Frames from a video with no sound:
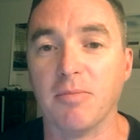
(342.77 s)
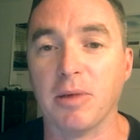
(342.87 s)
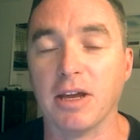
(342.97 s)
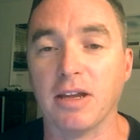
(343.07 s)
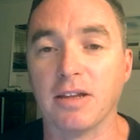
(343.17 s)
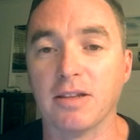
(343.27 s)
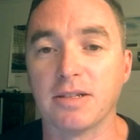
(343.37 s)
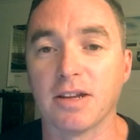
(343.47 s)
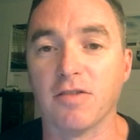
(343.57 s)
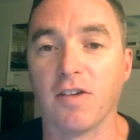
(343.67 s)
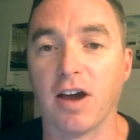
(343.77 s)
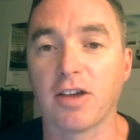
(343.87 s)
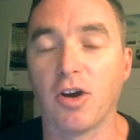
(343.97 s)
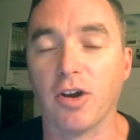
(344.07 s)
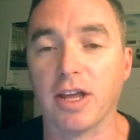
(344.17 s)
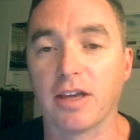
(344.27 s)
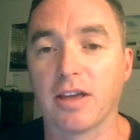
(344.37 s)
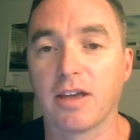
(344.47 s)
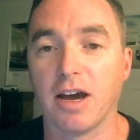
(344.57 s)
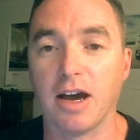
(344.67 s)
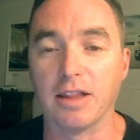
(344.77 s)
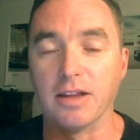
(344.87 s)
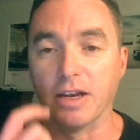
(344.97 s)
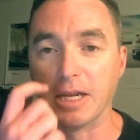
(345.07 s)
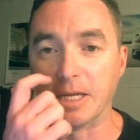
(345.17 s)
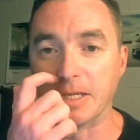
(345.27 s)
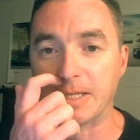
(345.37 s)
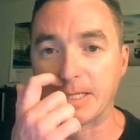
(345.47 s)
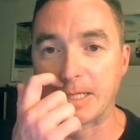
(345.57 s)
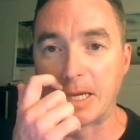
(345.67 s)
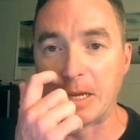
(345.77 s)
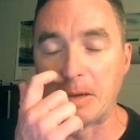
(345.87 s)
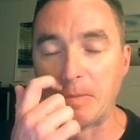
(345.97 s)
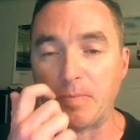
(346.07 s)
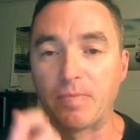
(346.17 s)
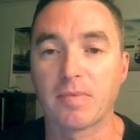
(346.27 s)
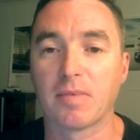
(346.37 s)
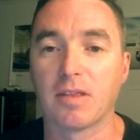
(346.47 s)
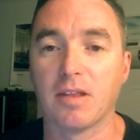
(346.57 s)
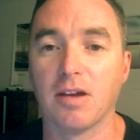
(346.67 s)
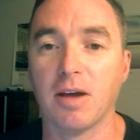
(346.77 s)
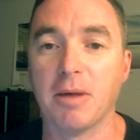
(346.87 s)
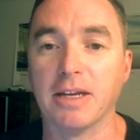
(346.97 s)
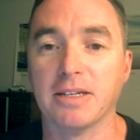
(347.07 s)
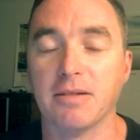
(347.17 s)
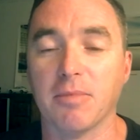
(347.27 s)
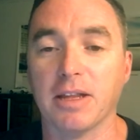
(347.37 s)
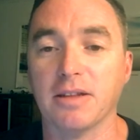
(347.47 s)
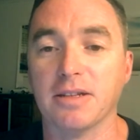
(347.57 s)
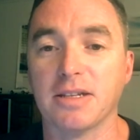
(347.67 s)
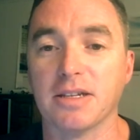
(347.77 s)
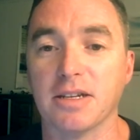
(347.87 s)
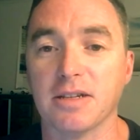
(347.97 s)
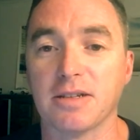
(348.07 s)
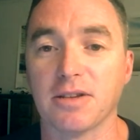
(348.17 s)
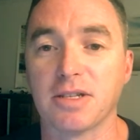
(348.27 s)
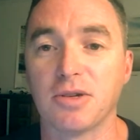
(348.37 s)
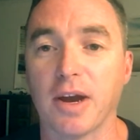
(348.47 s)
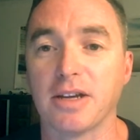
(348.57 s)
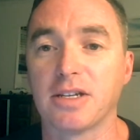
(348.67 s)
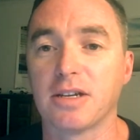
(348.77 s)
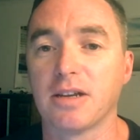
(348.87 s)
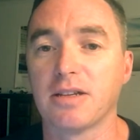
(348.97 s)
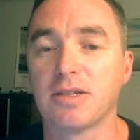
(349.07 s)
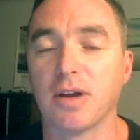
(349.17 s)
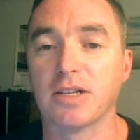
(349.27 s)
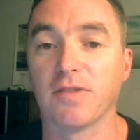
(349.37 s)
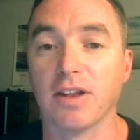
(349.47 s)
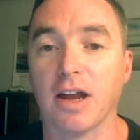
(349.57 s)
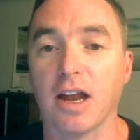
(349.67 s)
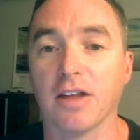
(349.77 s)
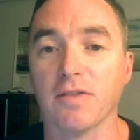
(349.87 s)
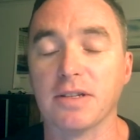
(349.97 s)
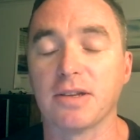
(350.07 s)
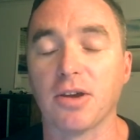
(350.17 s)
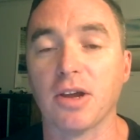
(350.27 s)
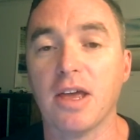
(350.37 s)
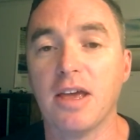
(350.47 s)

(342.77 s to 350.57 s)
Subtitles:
being the sort of iconic car that it is, I made the decision to sort of stretch for the 911. So